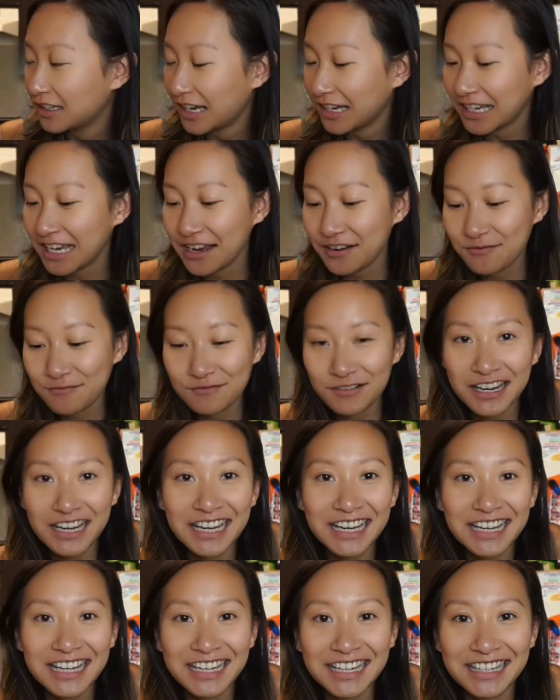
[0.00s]
I can't
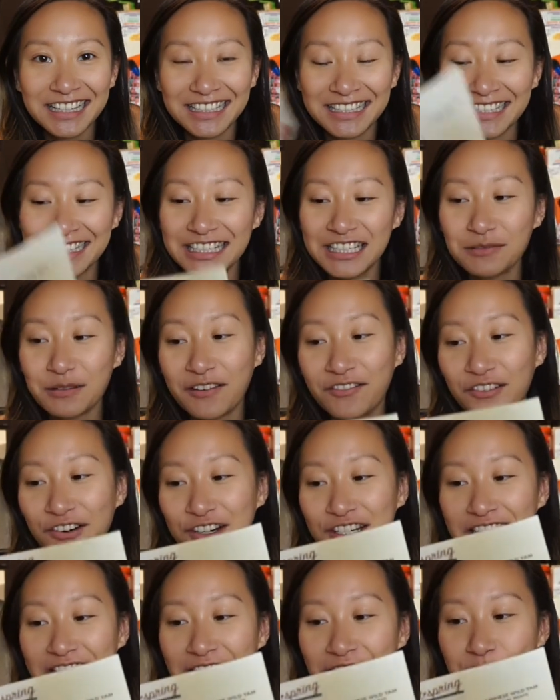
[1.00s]
wait. This is my
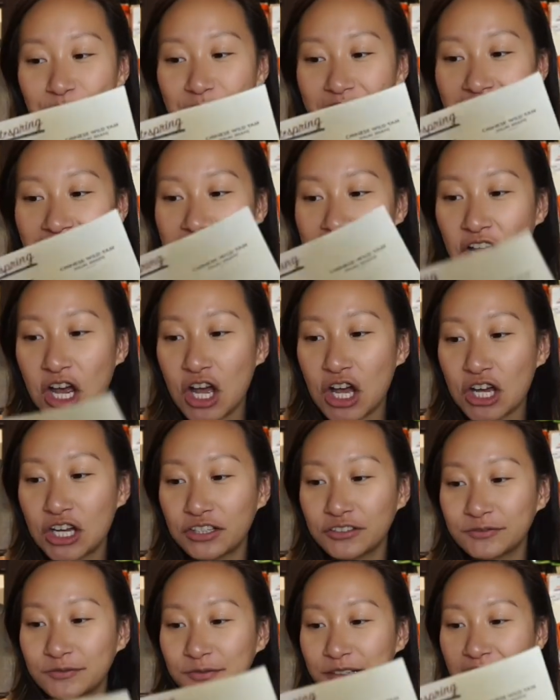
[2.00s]
first time making
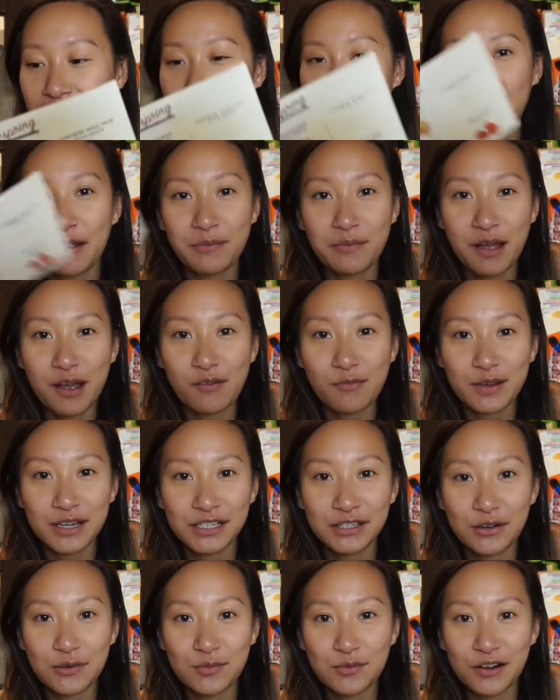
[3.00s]
tong. I think my mom will be
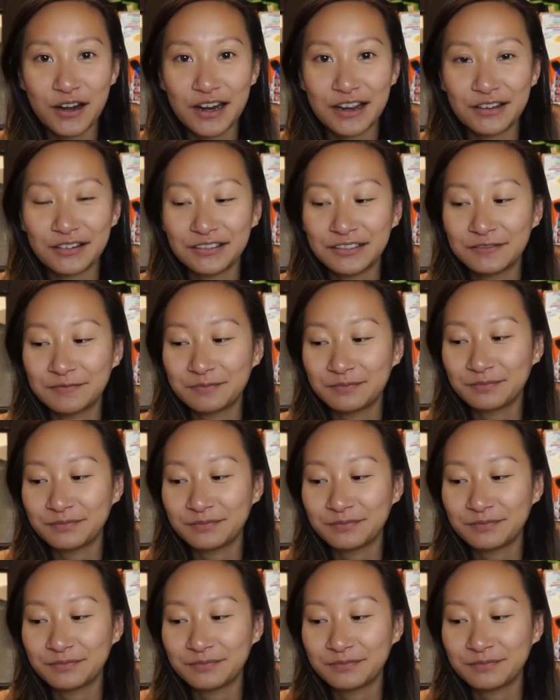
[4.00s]
so proud.